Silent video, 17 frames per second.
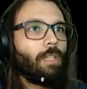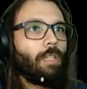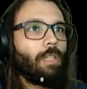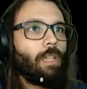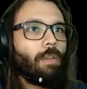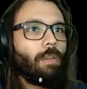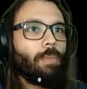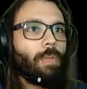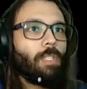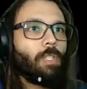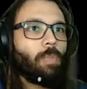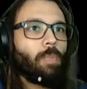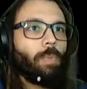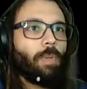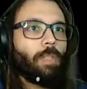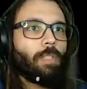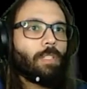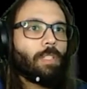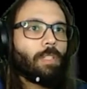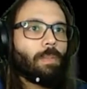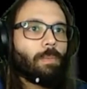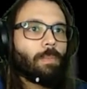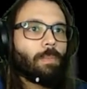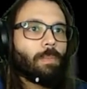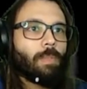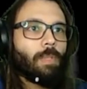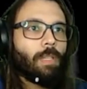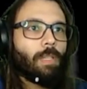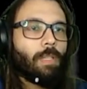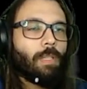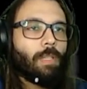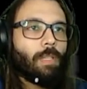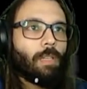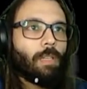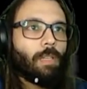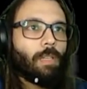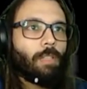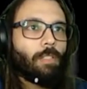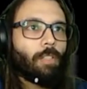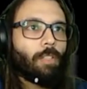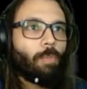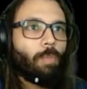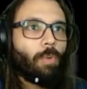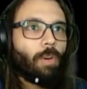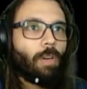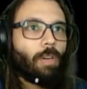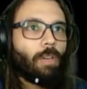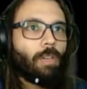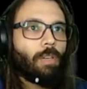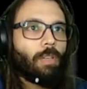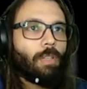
Them I spent some, some more.